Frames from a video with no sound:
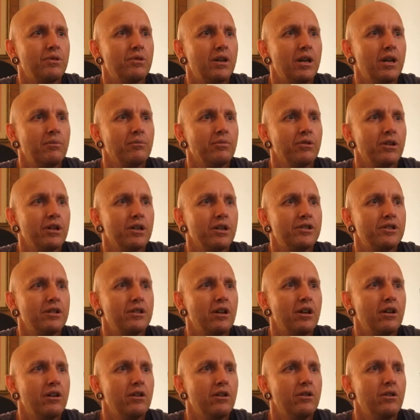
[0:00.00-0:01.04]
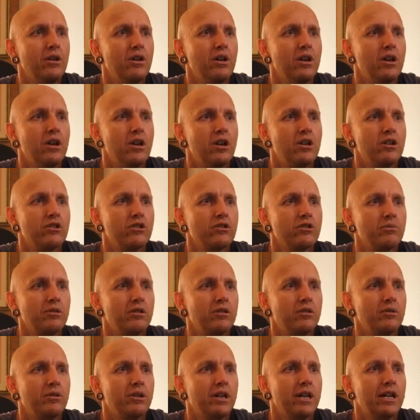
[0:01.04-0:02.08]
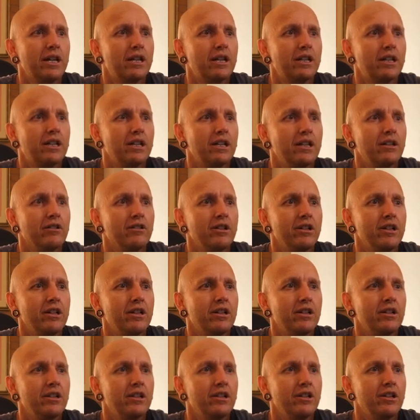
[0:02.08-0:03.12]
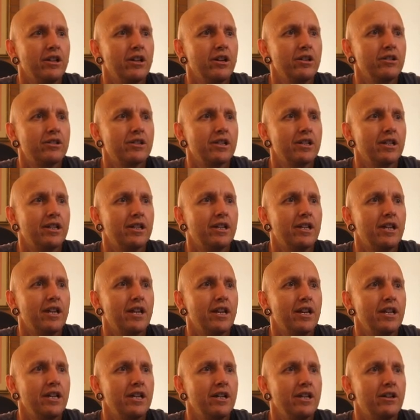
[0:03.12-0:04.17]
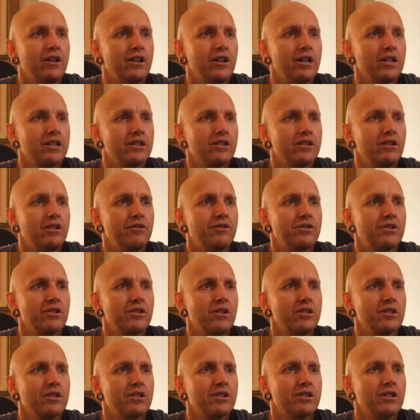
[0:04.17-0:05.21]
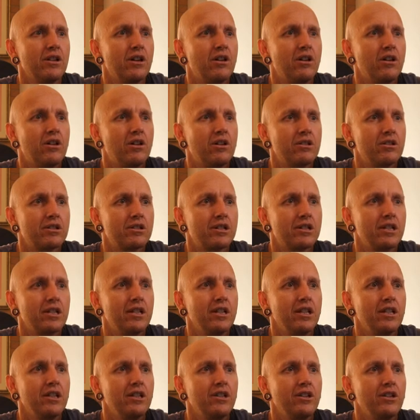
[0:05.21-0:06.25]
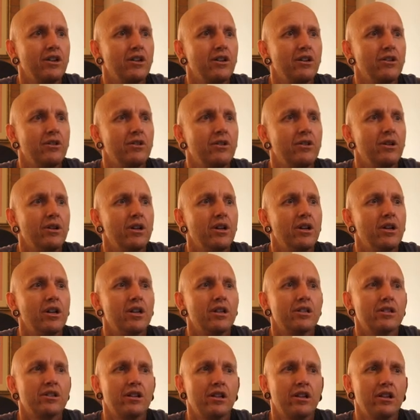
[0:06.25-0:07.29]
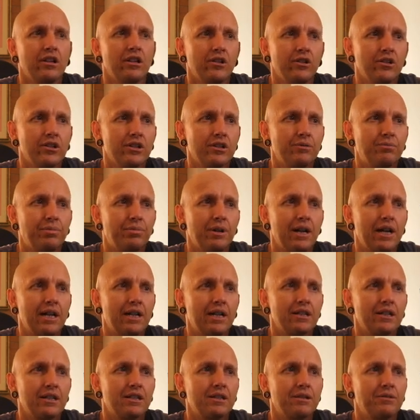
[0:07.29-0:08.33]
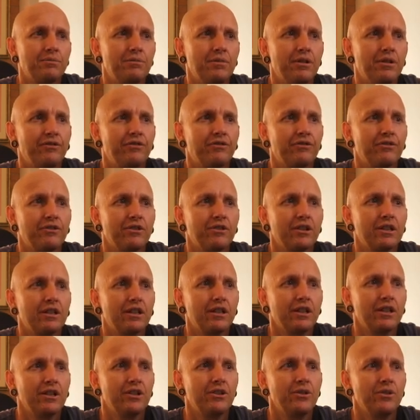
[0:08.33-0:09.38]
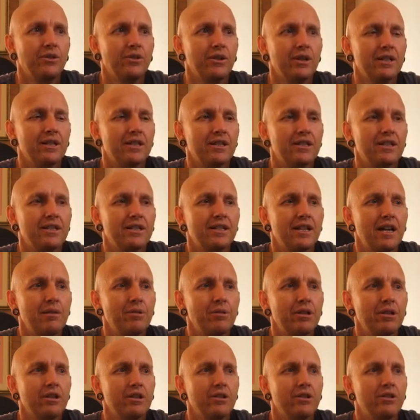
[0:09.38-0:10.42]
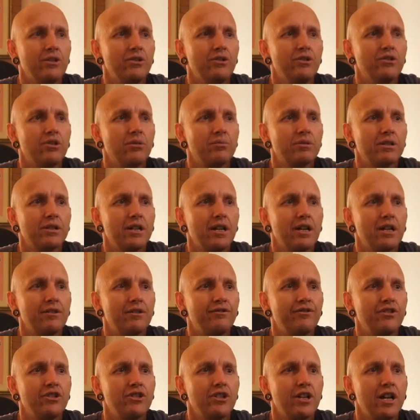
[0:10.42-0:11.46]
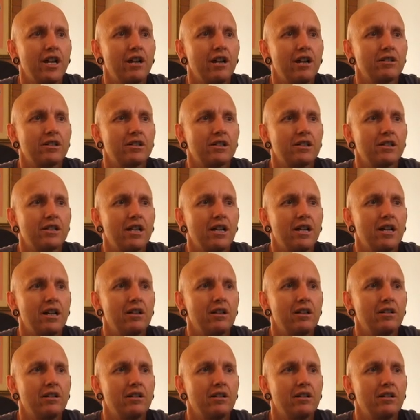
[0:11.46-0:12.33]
Brian Tito, Jeremy Littlewire, Cleary, Leota, Kenny, Eisenhuth, Sorensen, Hosking, Yo, Sonny Luca's back, Smith, Linu, and Salmon. Who drops out? Fisher Harris is out.